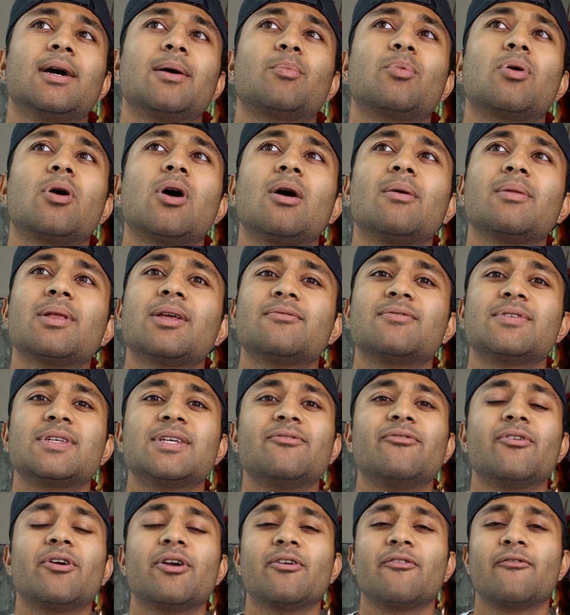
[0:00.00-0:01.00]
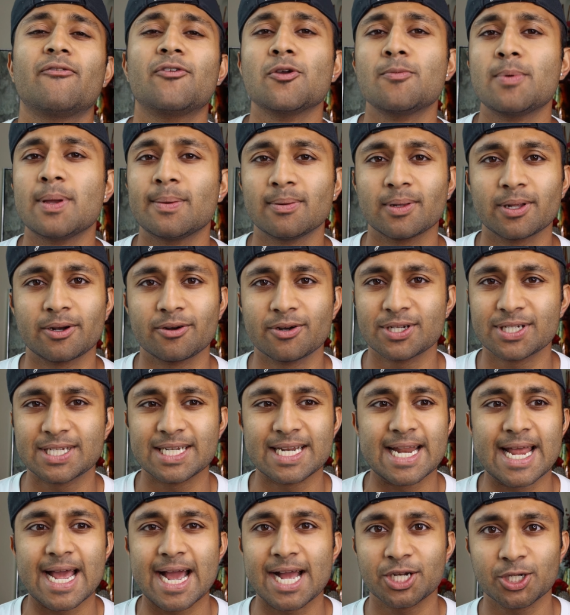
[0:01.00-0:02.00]
probably have seen very few people that are just
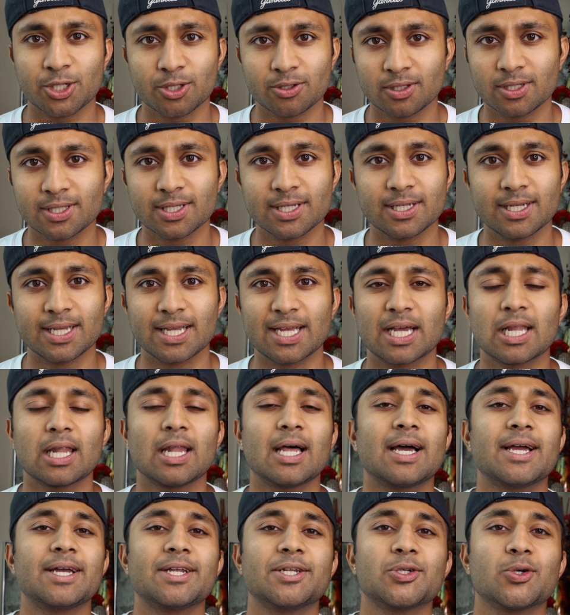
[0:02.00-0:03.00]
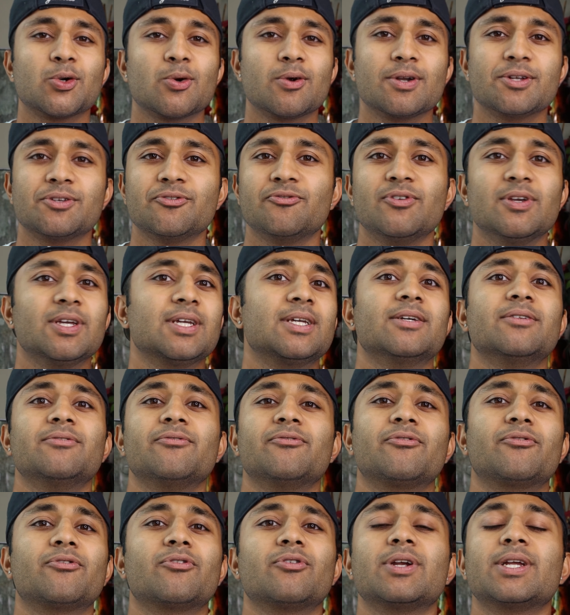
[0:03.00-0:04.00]
naturally inclined towards
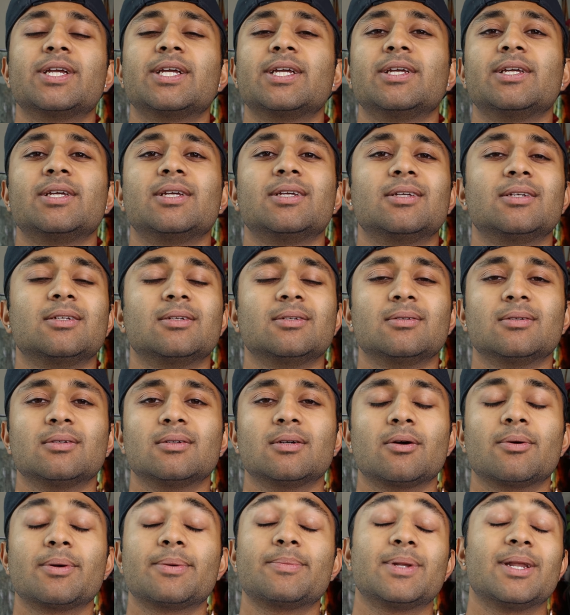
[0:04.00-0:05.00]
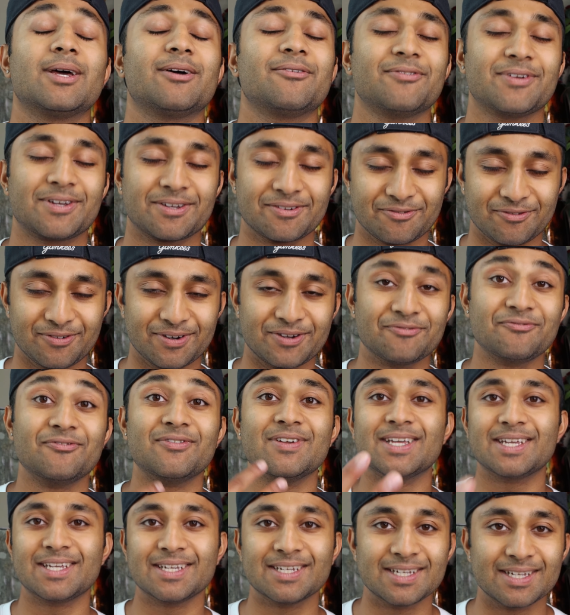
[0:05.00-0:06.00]
vegan-free, I mean, not vegan-free,
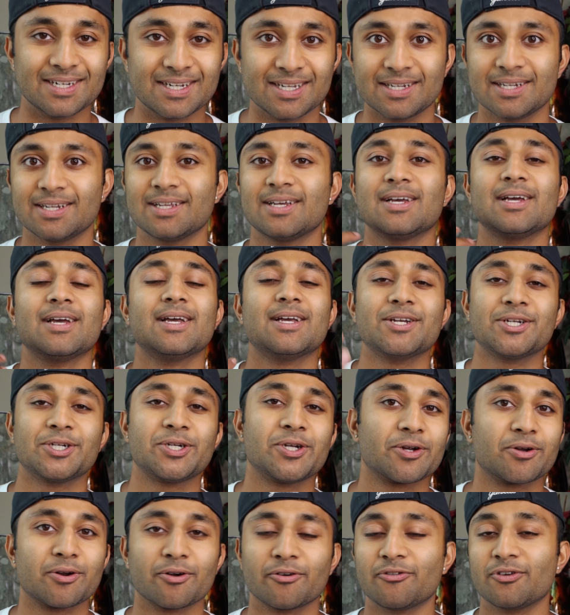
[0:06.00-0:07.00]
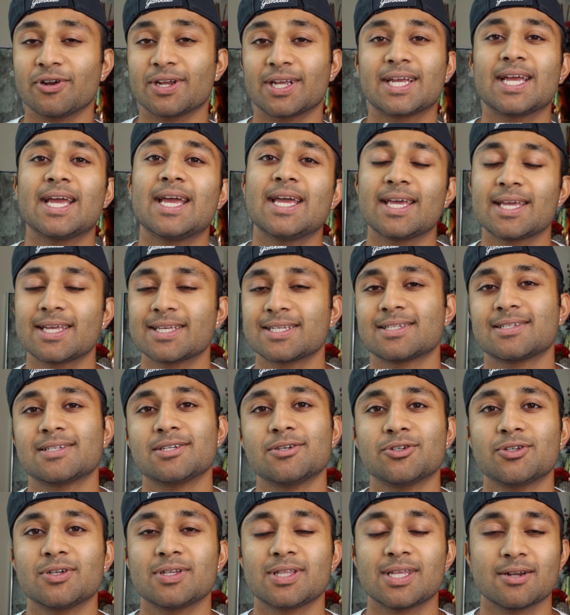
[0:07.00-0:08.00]
vegan and sugar-free cakes.
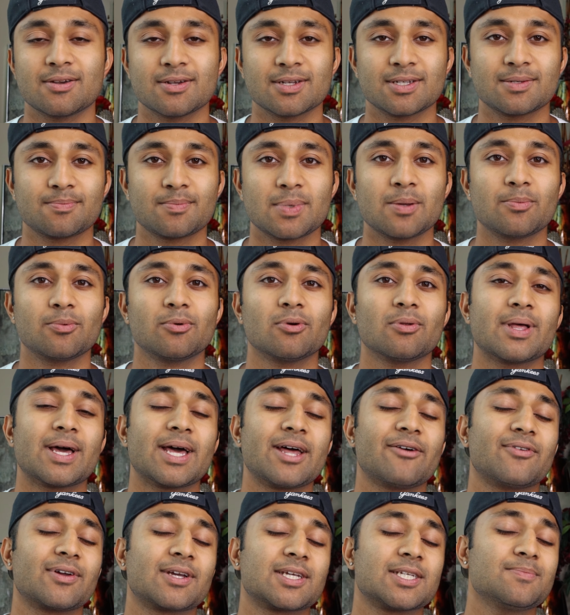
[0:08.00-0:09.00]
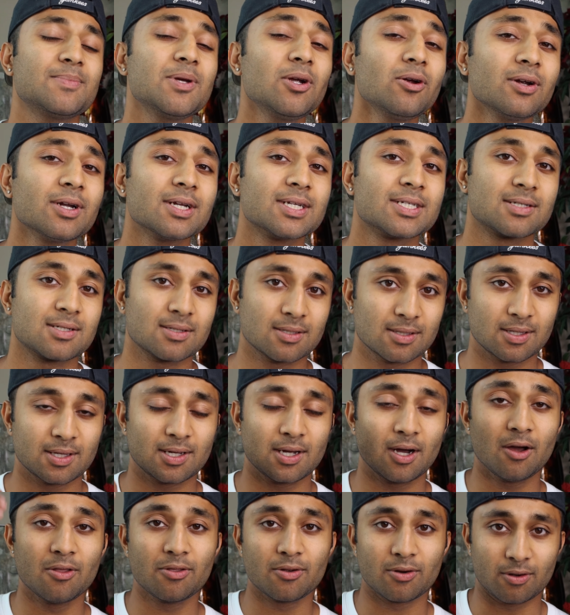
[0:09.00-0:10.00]
Usually there's people that have experienced
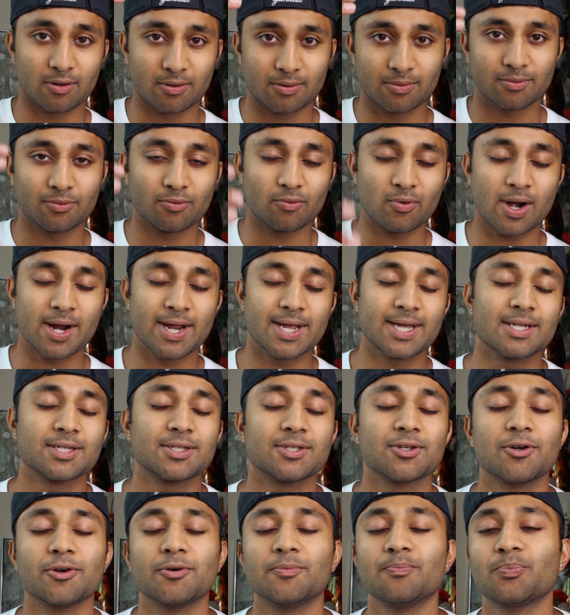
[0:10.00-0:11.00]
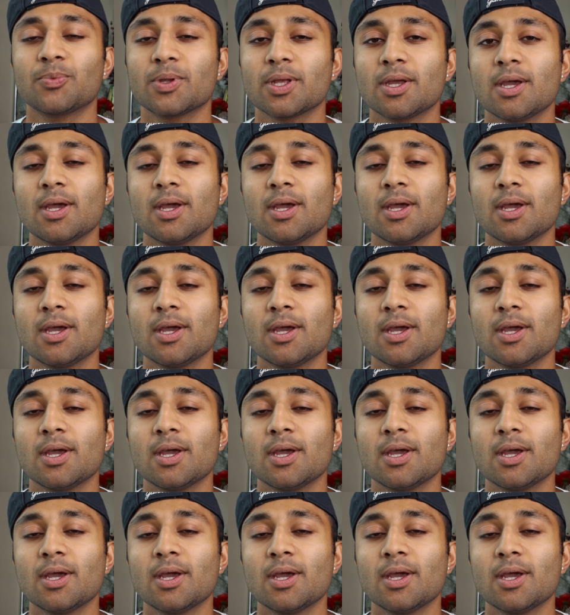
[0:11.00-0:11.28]
the other, right? And so,